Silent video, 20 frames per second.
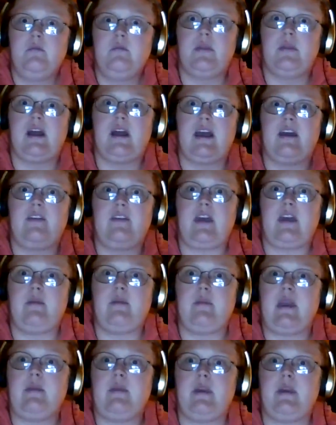But they
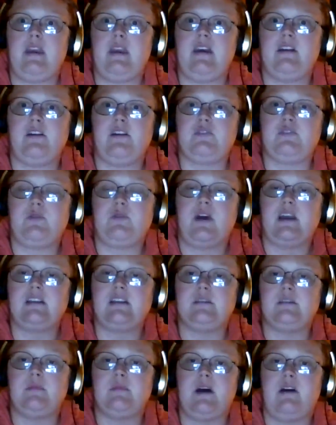may be intertwined
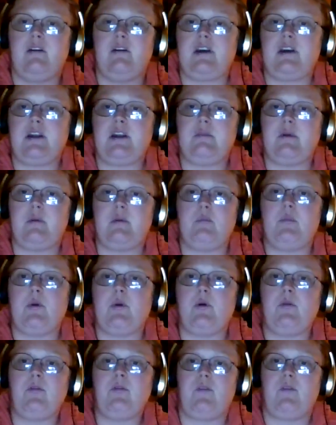somehow. It could have been
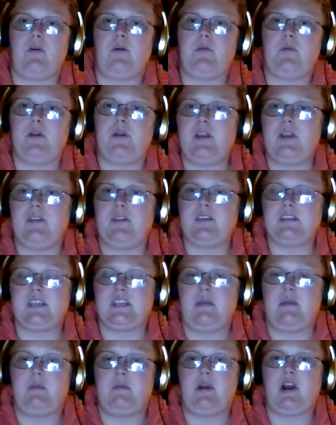both of them were in the
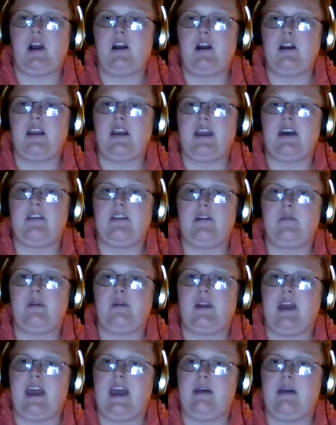same car together when
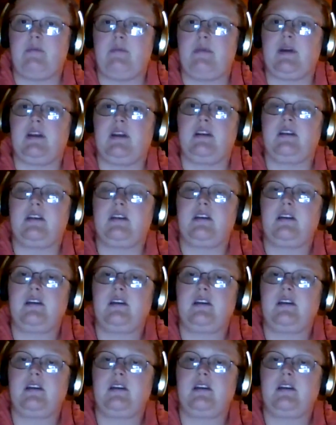it happened.